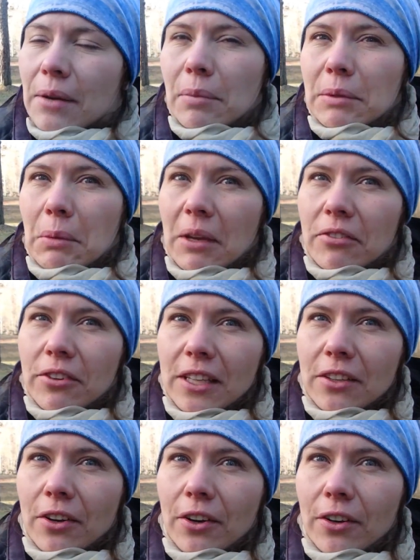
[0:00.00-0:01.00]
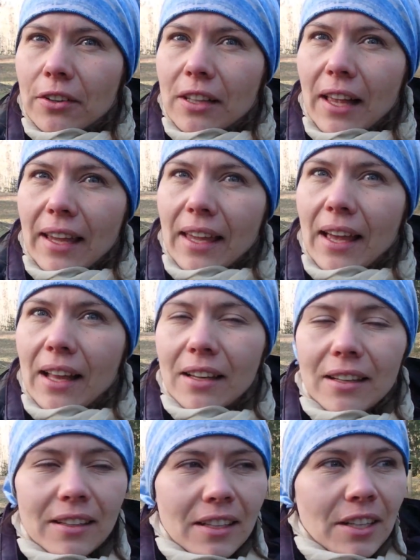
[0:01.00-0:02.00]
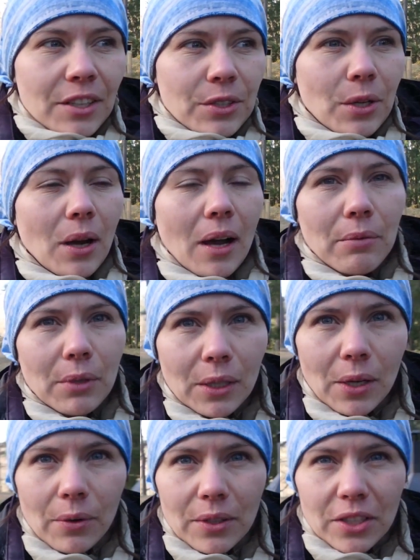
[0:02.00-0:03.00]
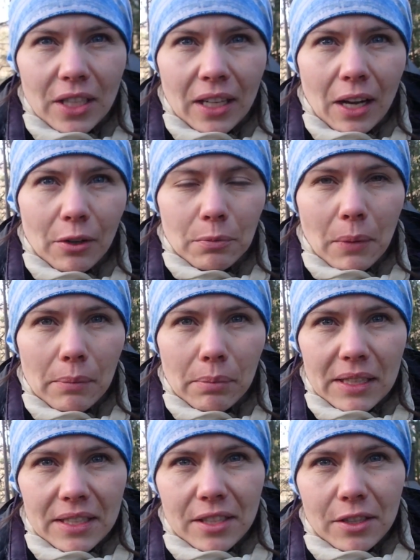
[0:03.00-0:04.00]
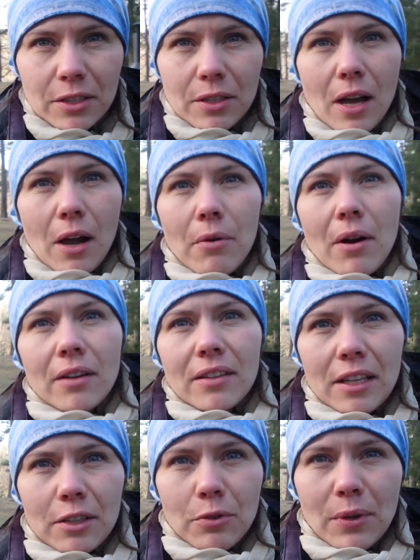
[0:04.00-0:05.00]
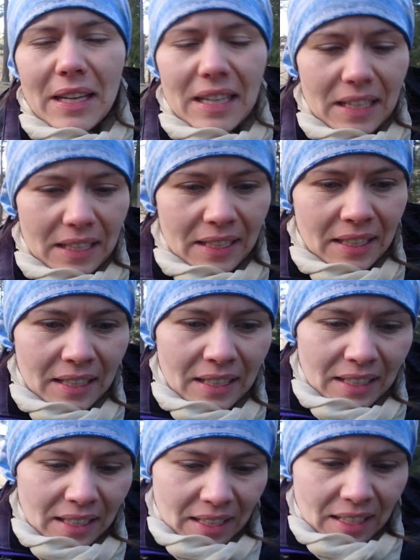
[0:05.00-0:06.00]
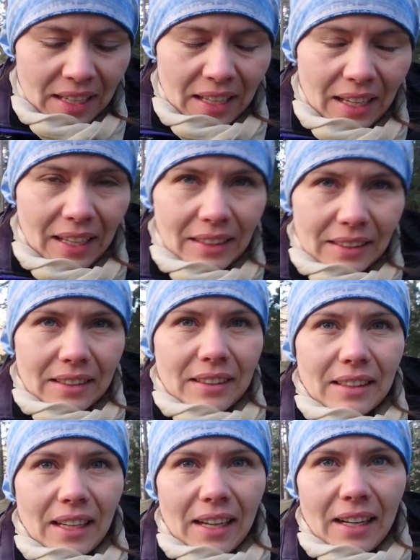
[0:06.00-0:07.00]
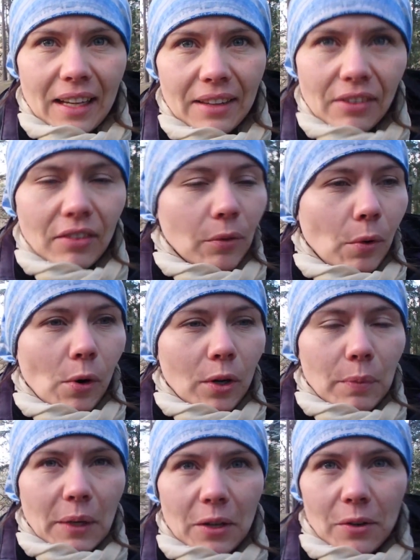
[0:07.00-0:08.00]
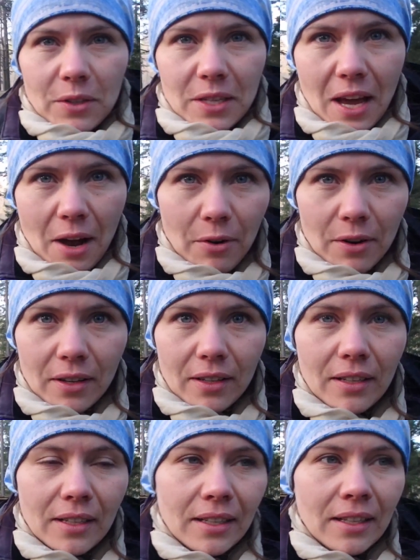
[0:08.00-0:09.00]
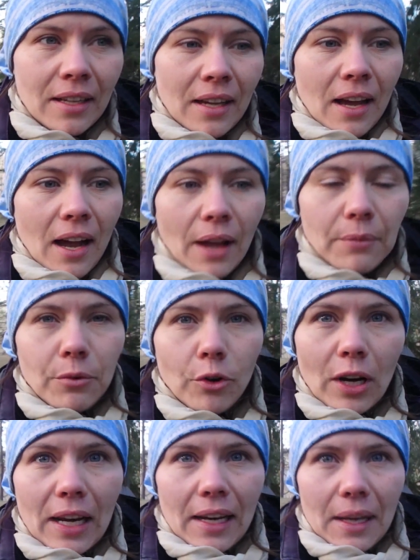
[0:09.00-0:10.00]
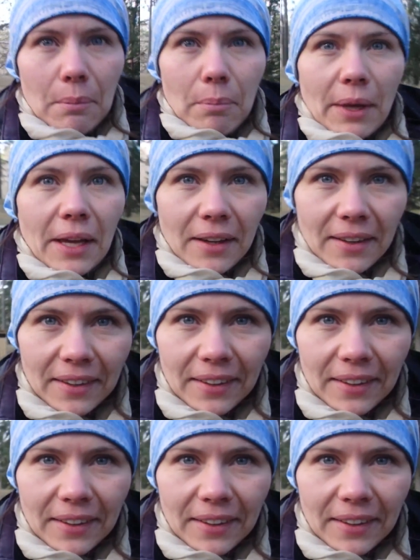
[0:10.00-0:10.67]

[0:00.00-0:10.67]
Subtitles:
But my feet hurt like hell, so I will go and check out my blisters. How are they doing? And can I even walk, because now I'm really limping.